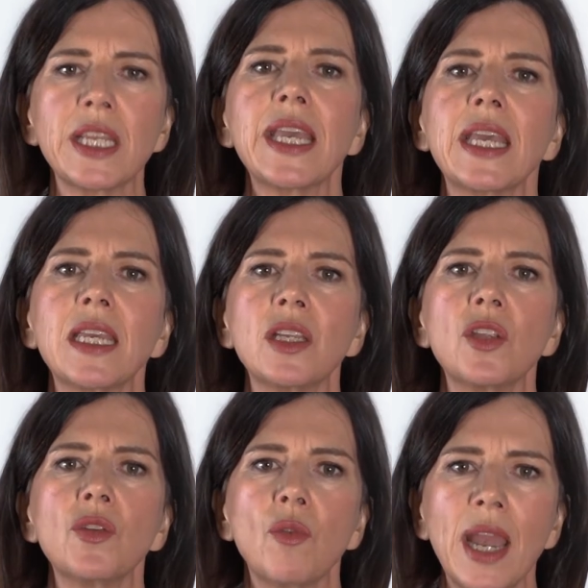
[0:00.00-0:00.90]
in
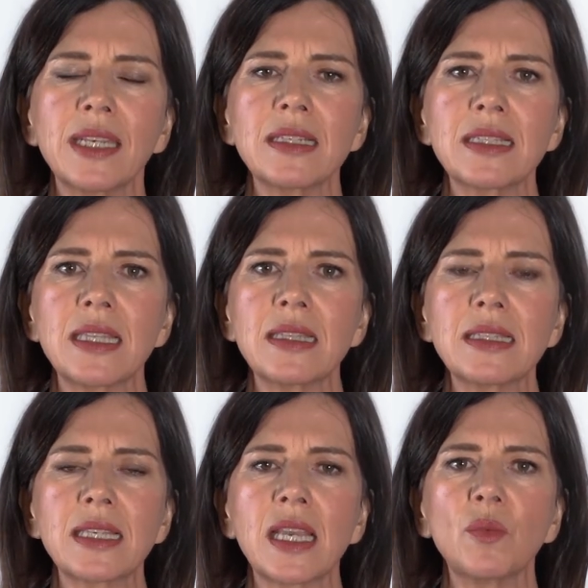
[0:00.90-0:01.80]
the redness in the
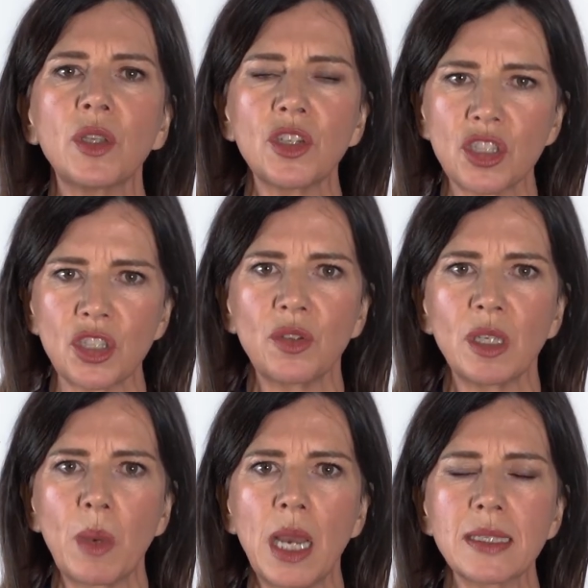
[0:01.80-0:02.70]
skin with your
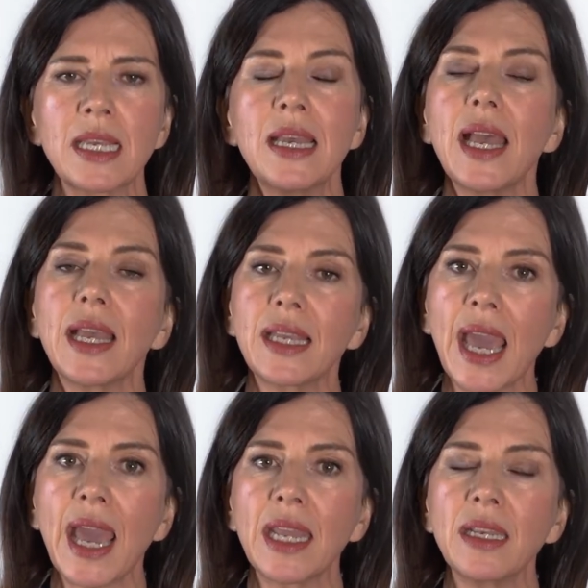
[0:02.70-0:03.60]
soothing mask.
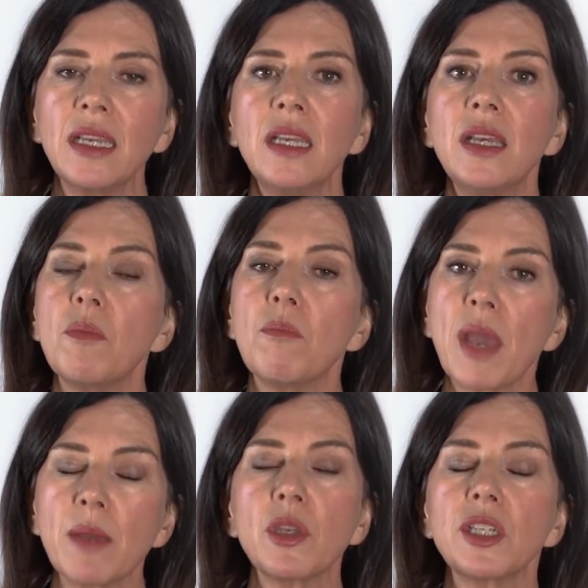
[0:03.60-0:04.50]
Again,
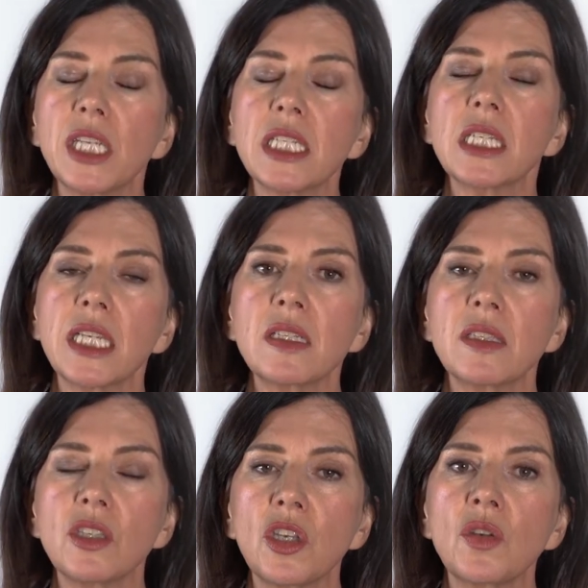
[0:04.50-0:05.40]
maybe you'd need to
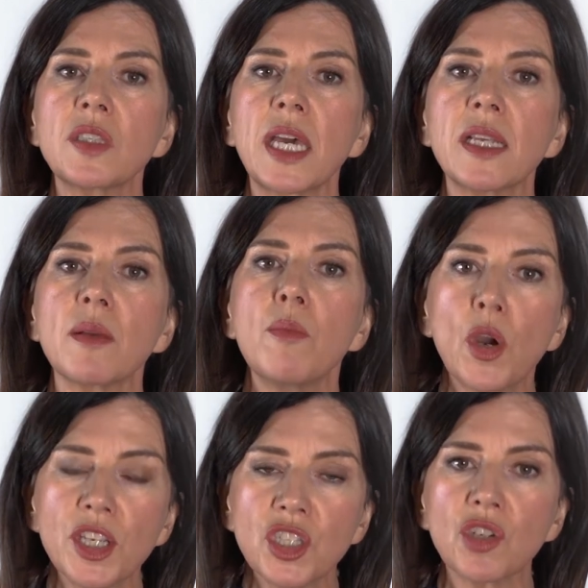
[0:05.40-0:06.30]
use that as a
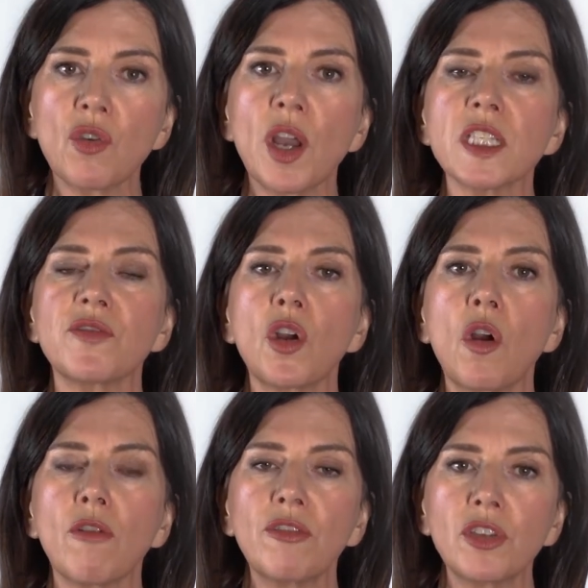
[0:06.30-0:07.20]
moisturizer for
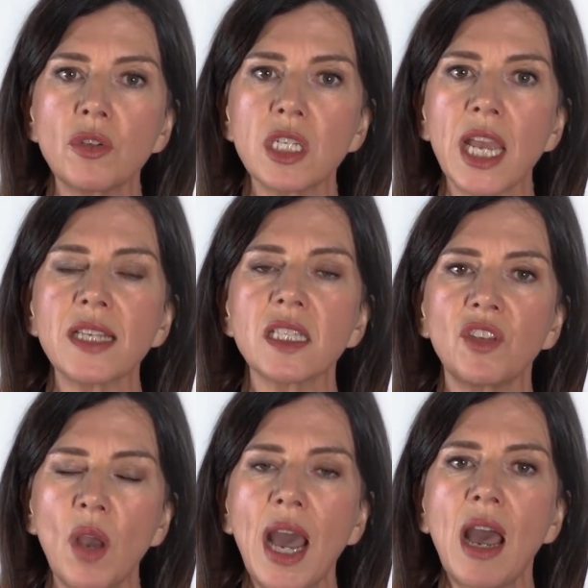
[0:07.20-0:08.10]
over a few days if
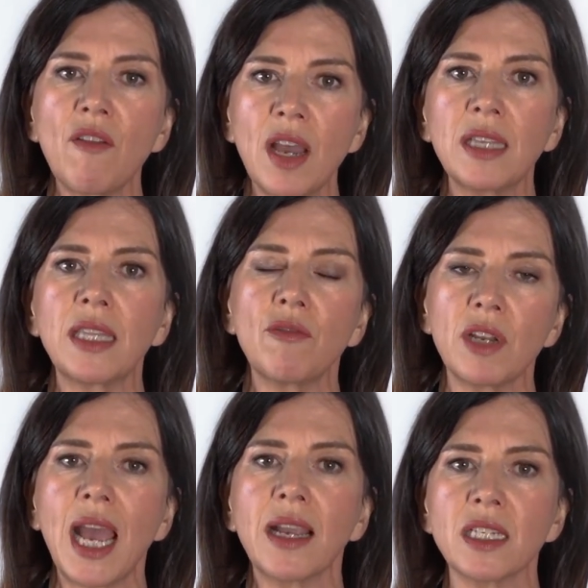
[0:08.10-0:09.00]
you have had that
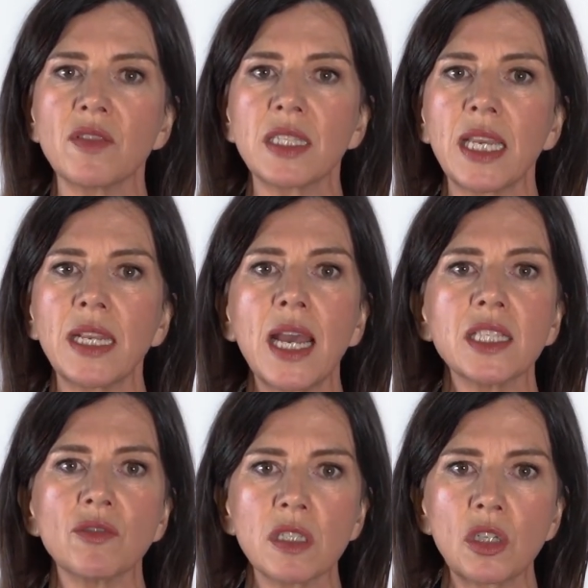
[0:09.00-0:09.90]
reactive skin
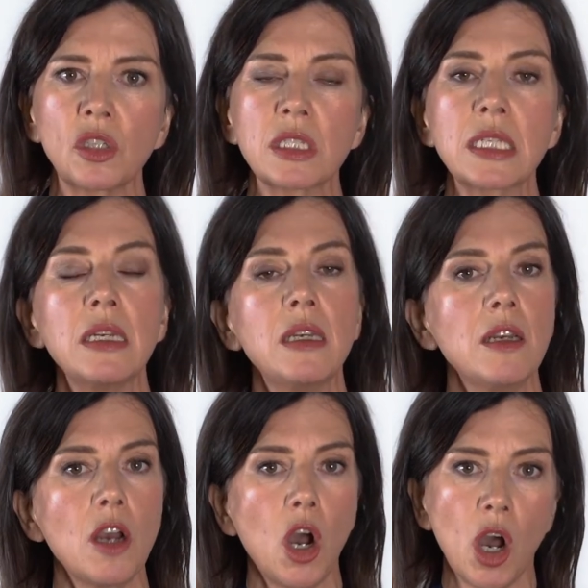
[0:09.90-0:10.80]
as a result
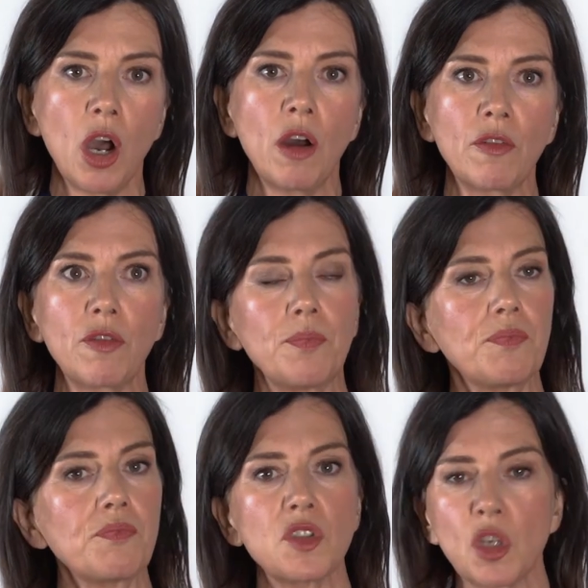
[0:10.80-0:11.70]
of
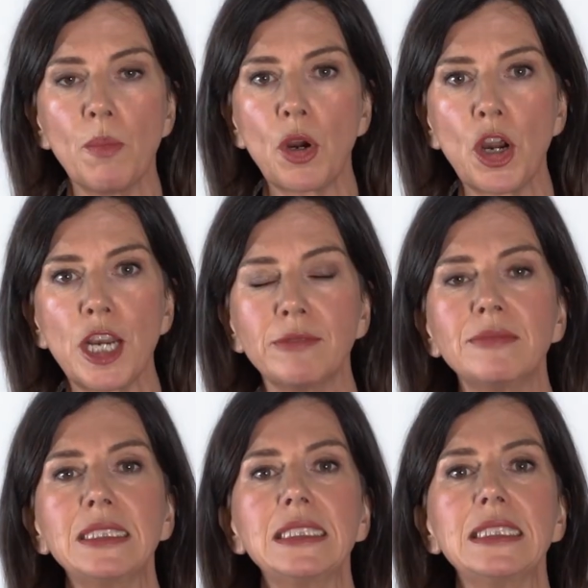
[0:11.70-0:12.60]

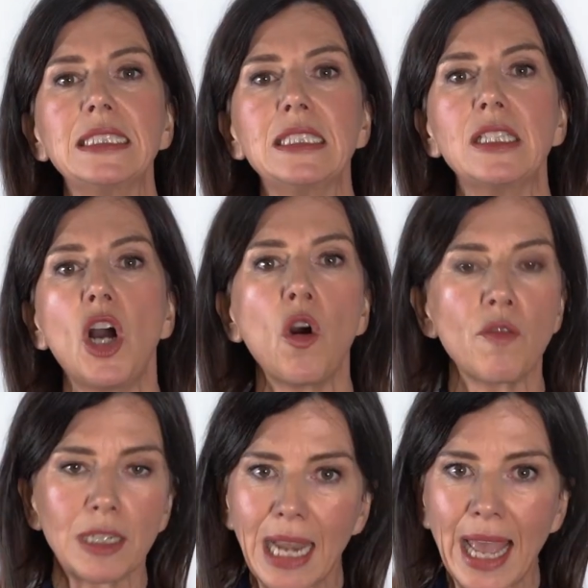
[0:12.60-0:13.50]
sunburn,
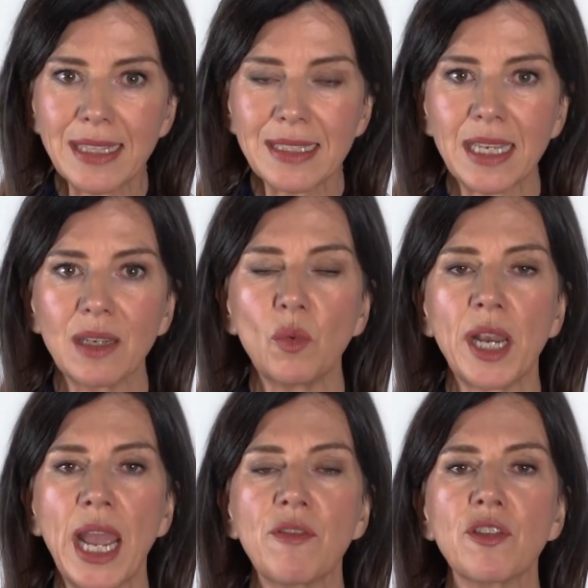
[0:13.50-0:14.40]
over cleansing,
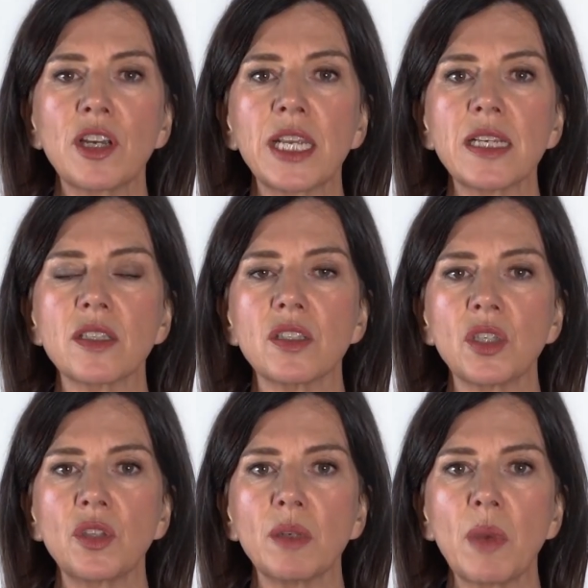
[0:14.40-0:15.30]
whatever it is. The
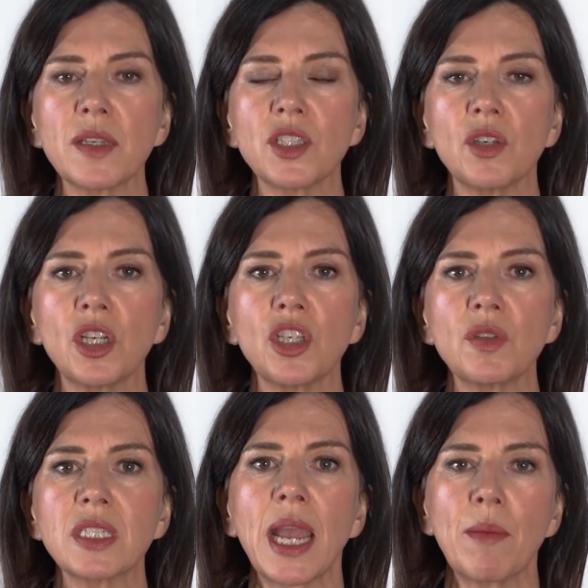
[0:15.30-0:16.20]
soothing mask you can
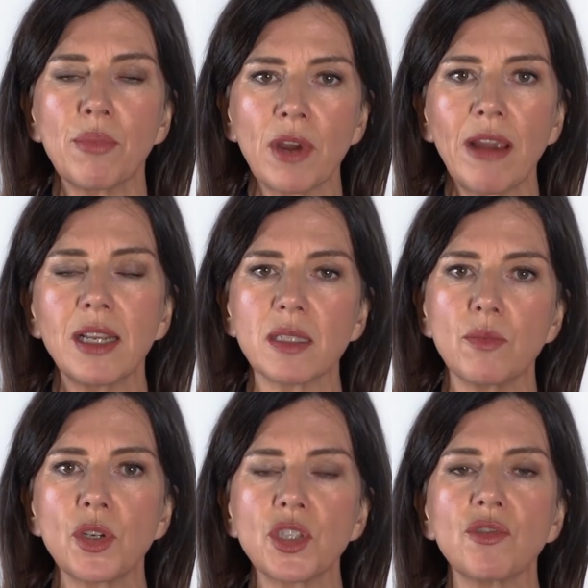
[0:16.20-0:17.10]
use temporarily as a
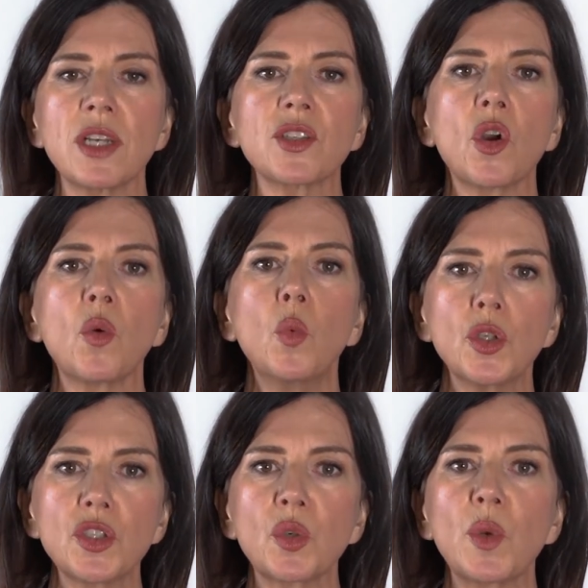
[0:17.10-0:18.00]
moisturizer or
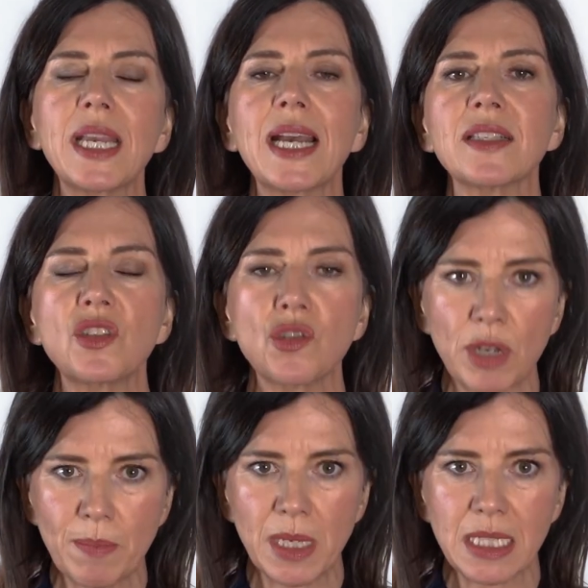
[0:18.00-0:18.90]
once a week as a
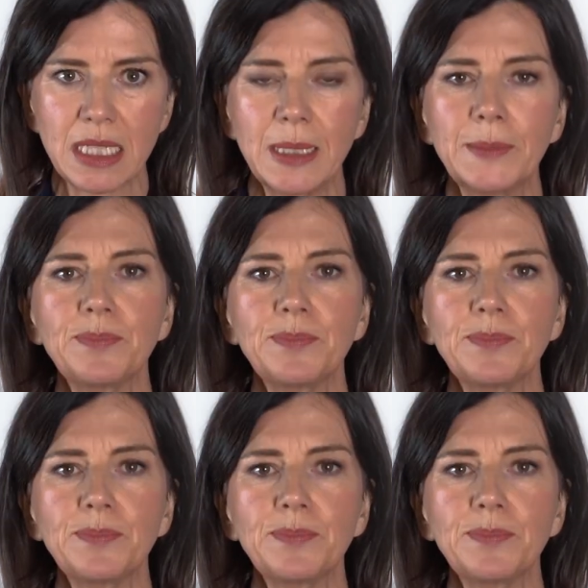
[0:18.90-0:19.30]
treatment.